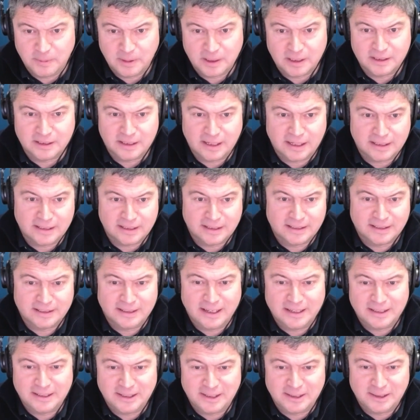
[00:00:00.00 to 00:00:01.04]
because that's
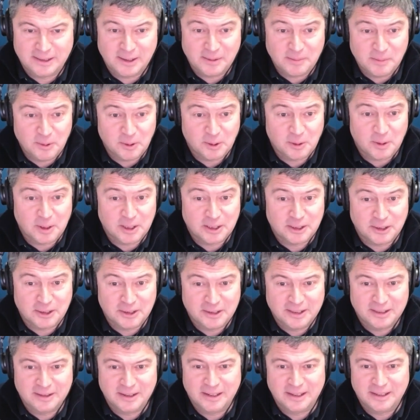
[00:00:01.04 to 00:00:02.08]
led to two more
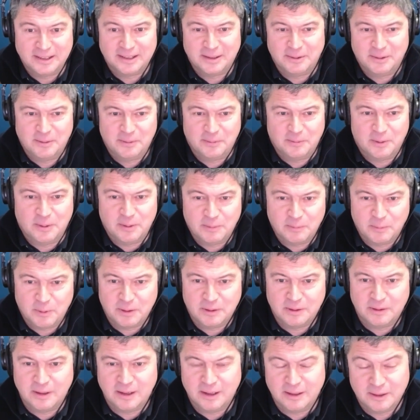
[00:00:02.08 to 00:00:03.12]
questions. So
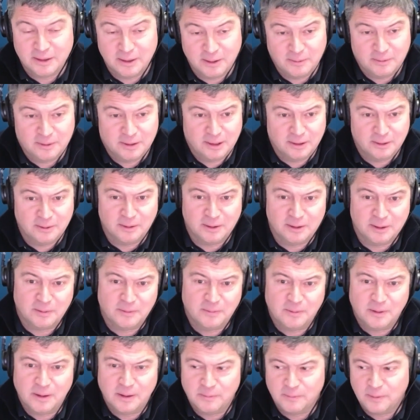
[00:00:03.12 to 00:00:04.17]
with two other
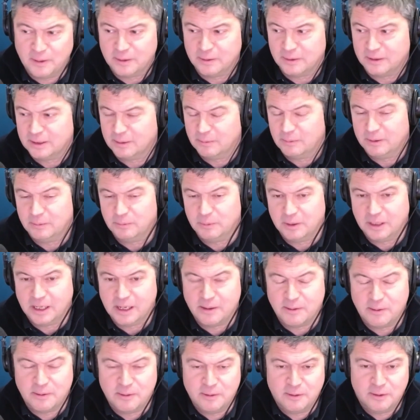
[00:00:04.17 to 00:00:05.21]
folks, so we'll
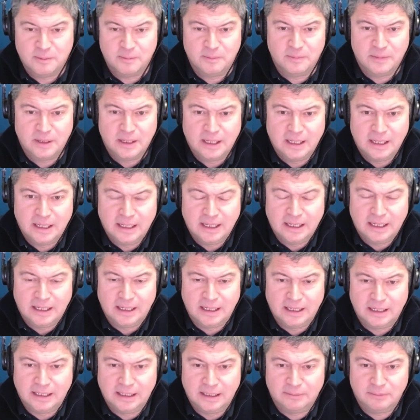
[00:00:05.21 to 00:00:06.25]
get through them
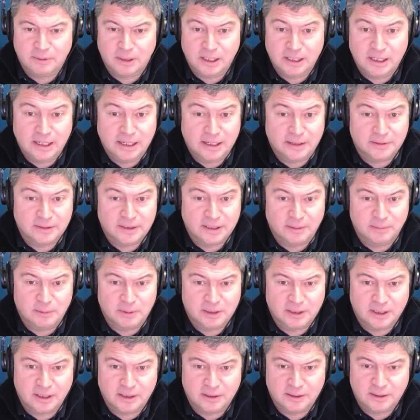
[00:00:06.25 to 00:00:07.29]
right now. So we'll
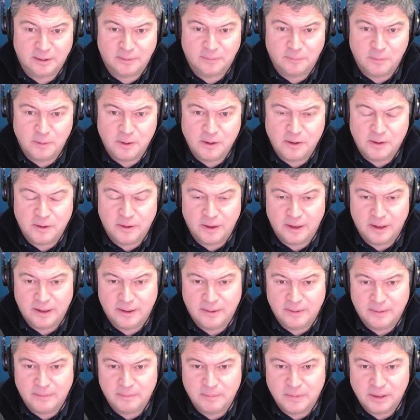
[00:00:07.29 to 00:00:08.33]
start off with
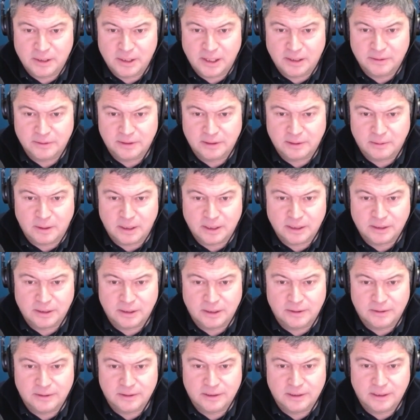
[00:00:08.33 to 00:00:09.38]
Michelle's
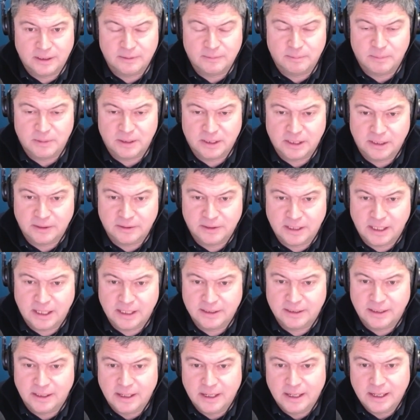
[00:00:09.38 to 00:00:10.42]
question. So Michelle
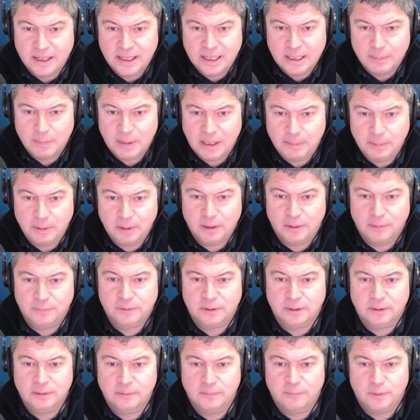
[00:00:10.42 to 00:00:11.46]
says, people
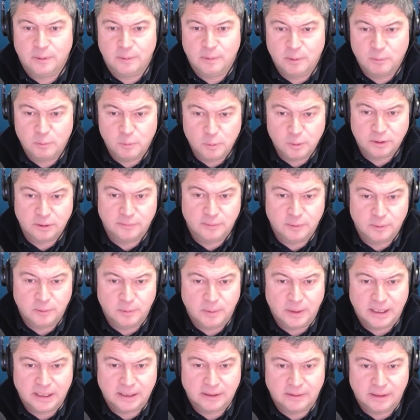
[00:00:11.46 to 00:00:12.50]
often from a waterfall
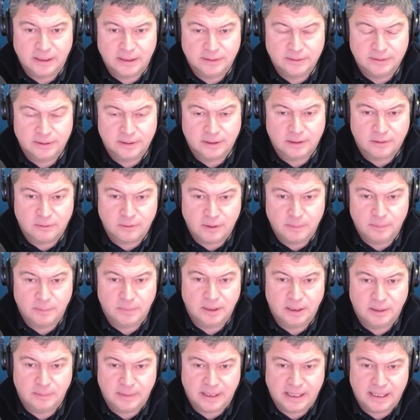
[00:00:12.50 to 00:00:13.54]
background
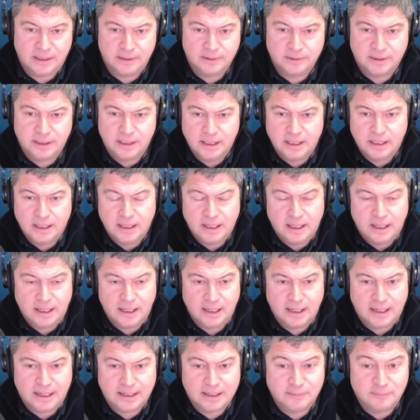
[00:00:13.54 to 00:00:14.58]
grumble about a
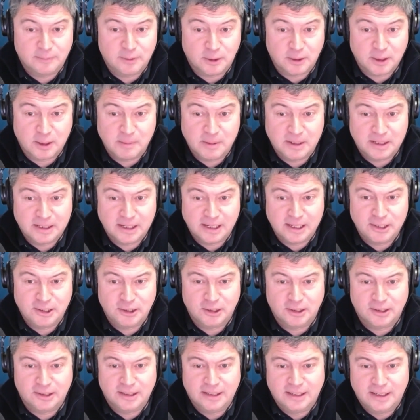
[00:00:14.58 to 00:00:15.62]
lack of
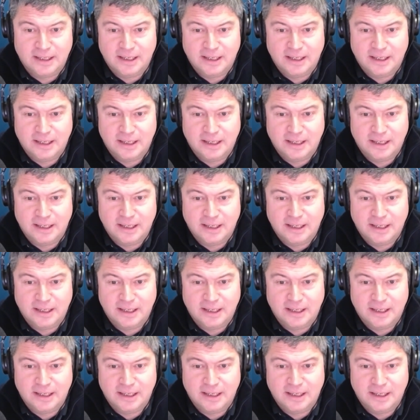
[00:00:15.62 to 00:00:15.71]
documentation